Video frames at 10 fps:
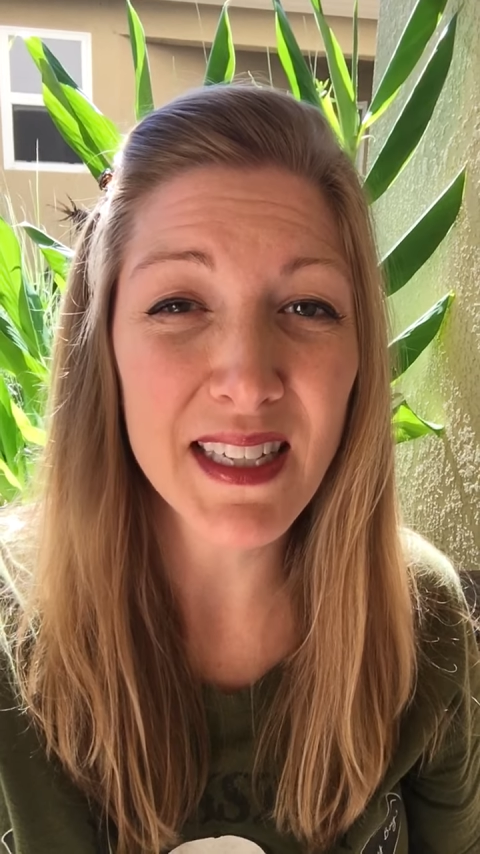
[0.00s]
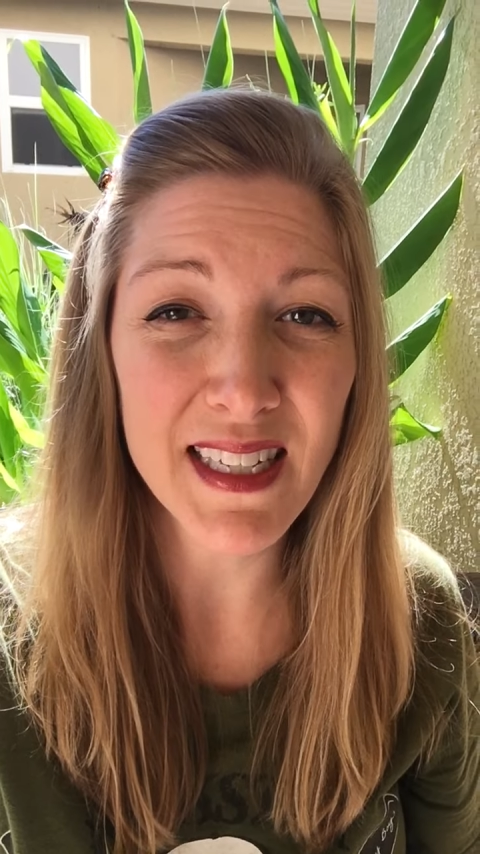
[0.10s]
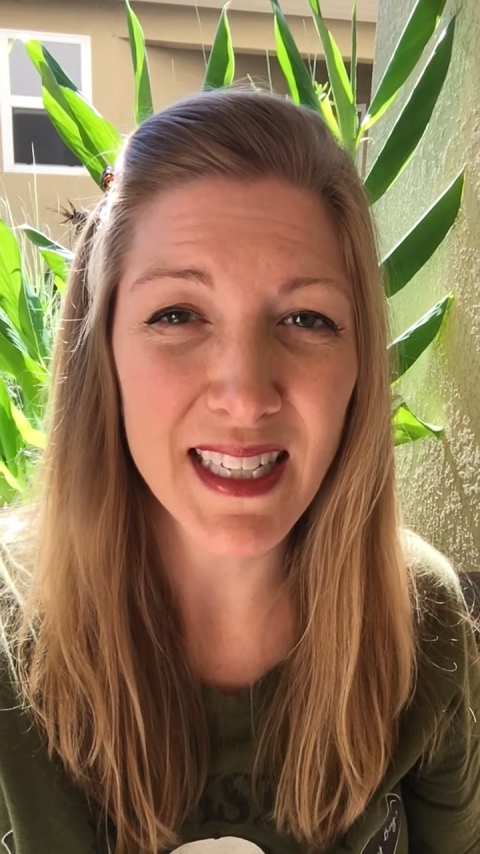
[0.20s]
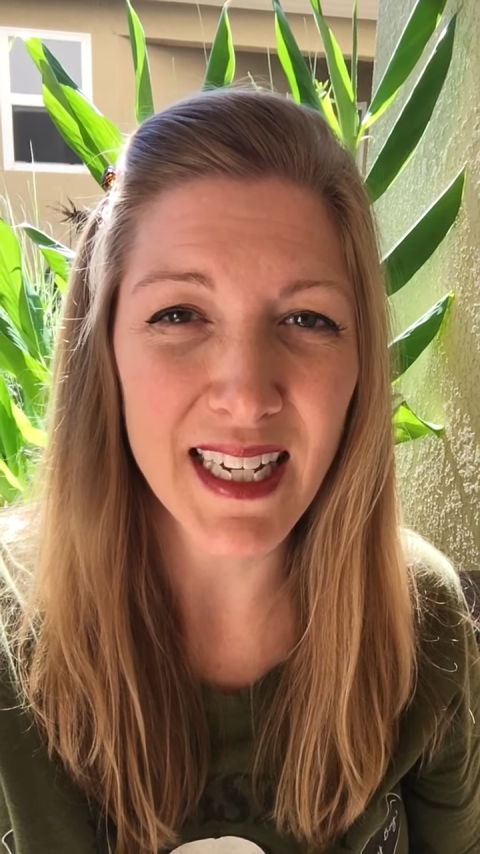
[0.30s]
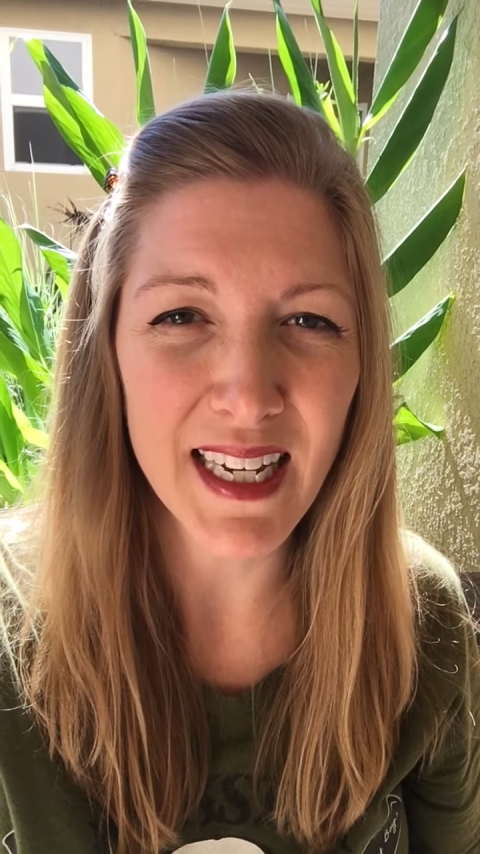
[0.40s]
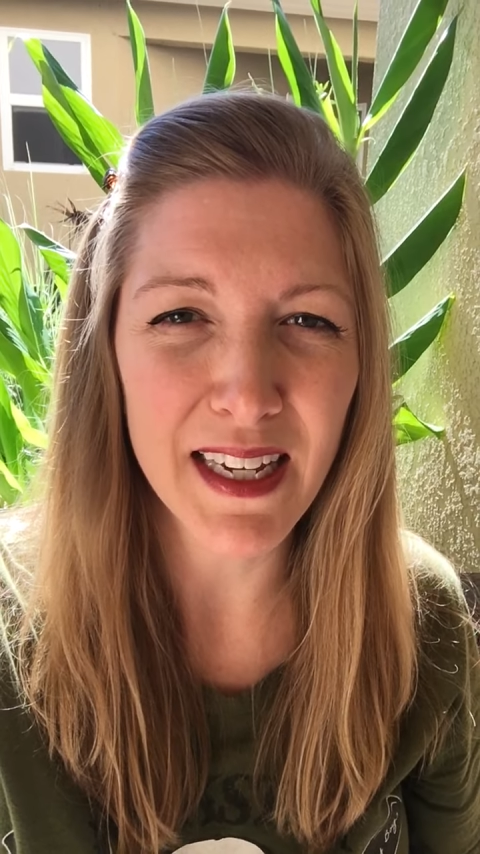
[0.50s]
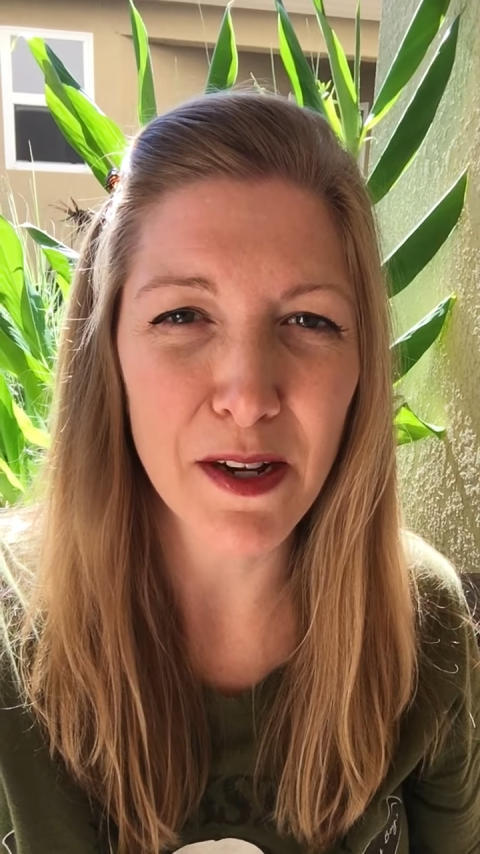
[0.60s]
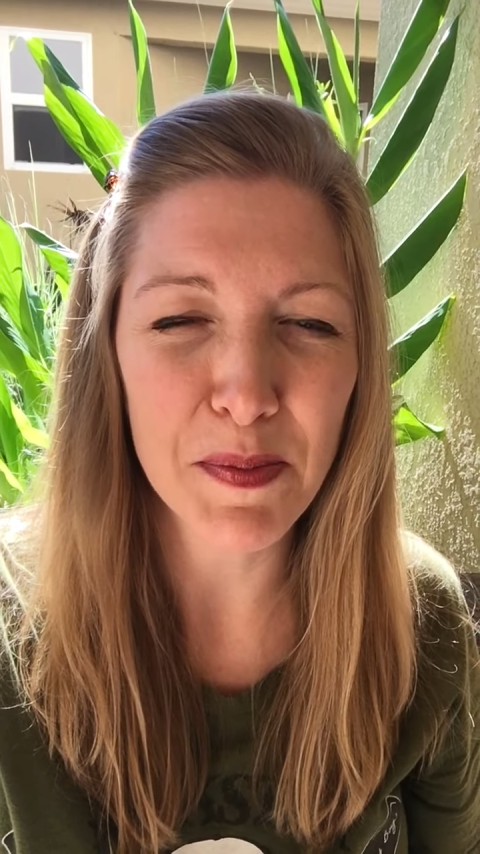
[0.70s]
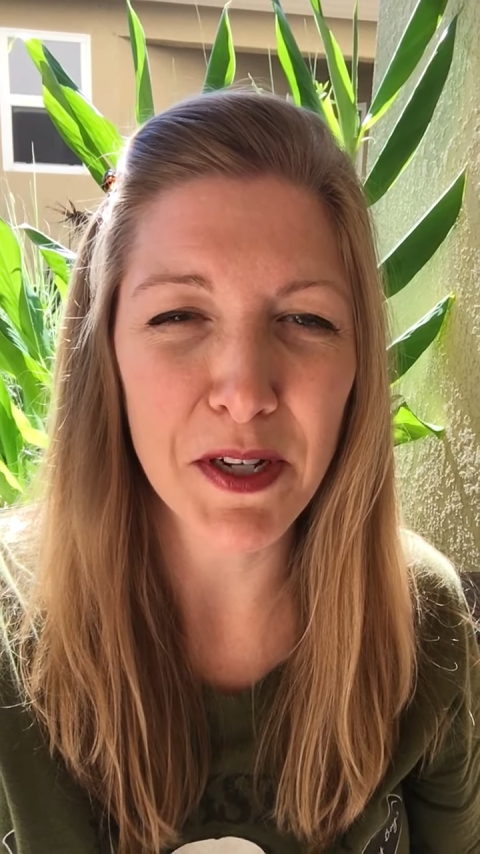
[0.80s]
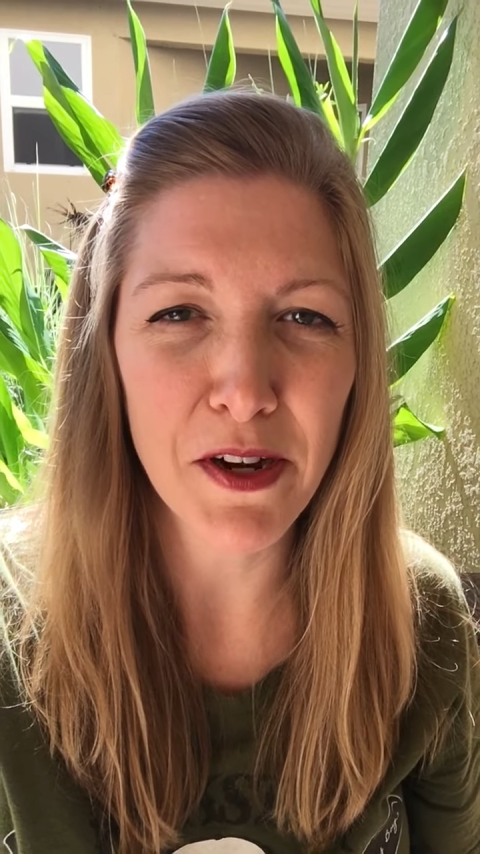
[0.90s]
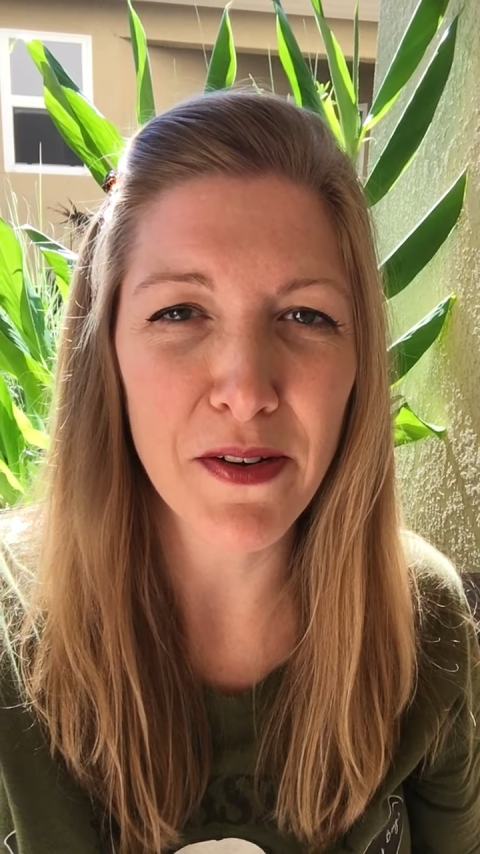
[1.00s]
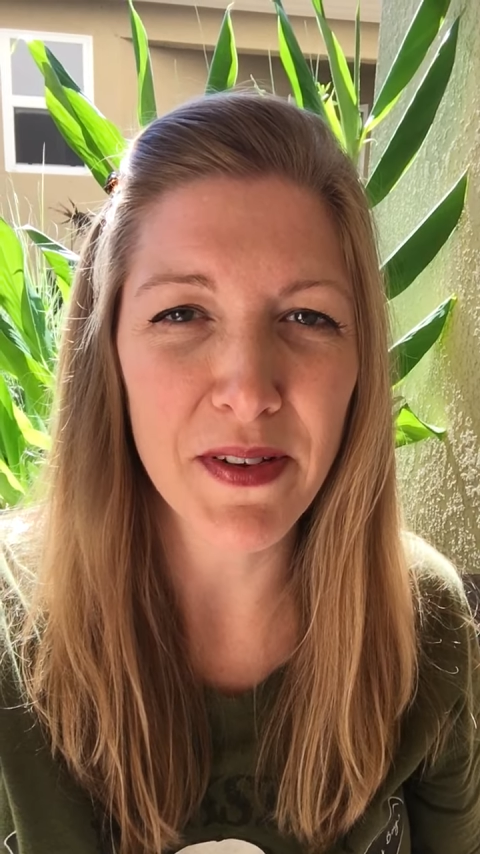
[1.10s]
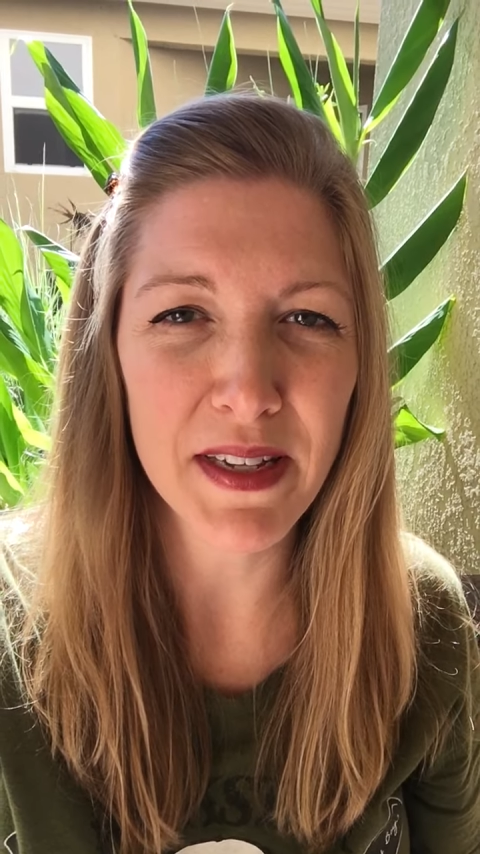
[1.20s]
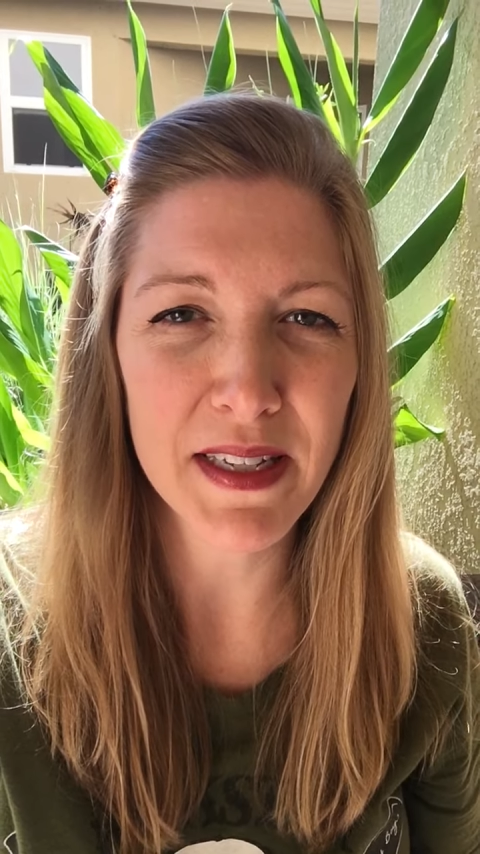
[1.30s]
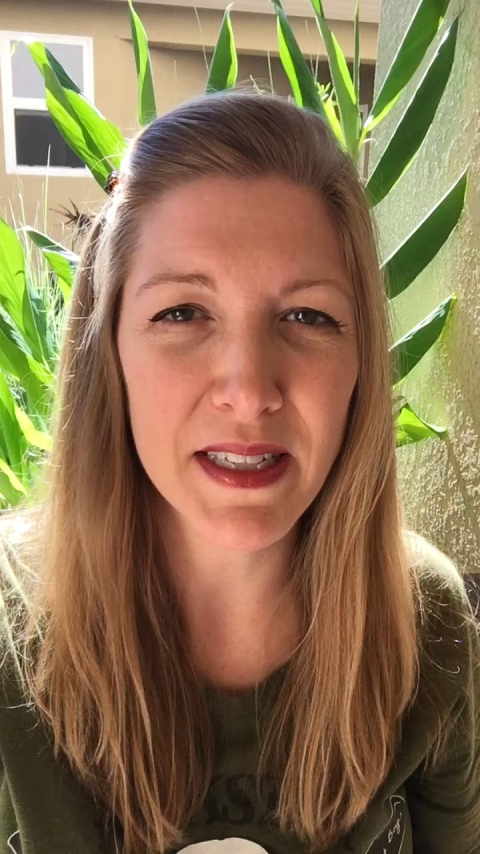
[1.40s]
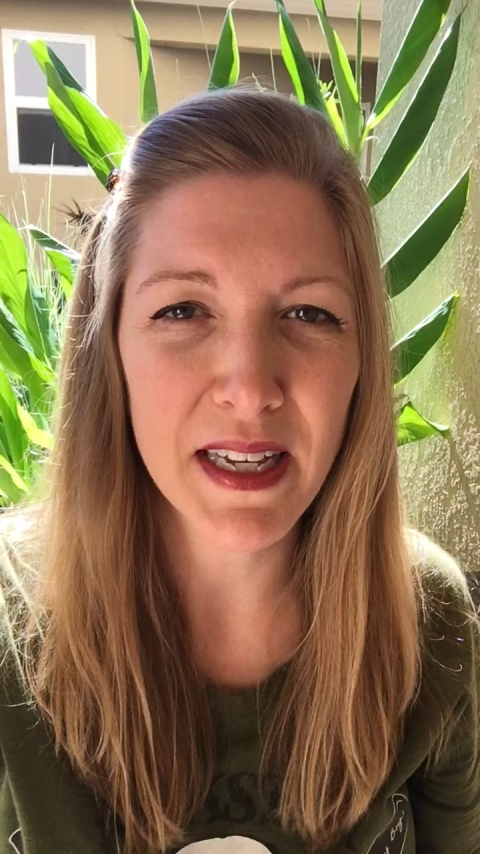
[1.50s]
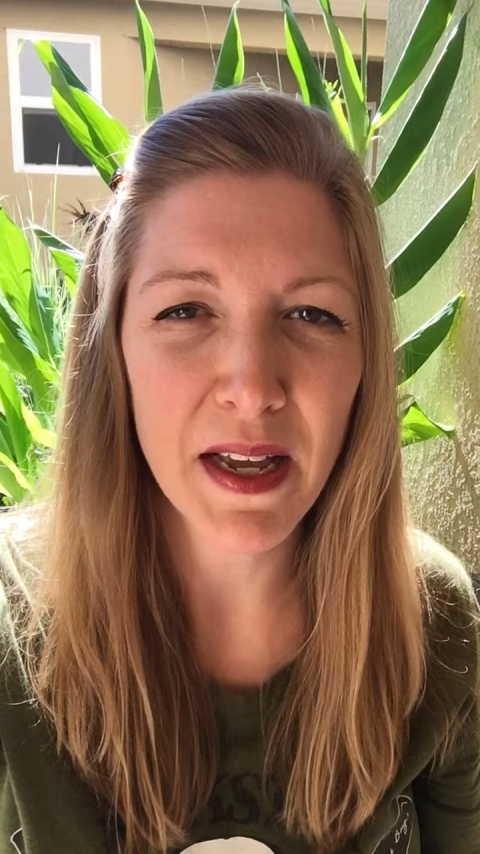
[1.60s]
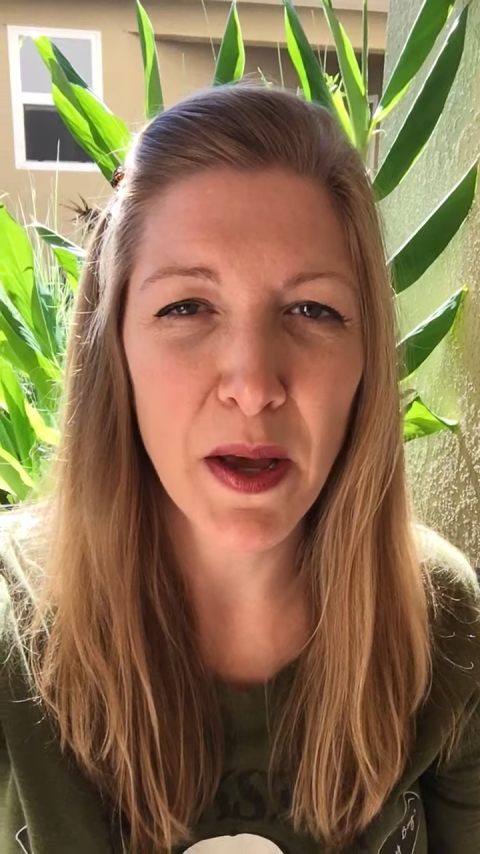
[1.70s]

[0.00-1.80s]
to see and observe is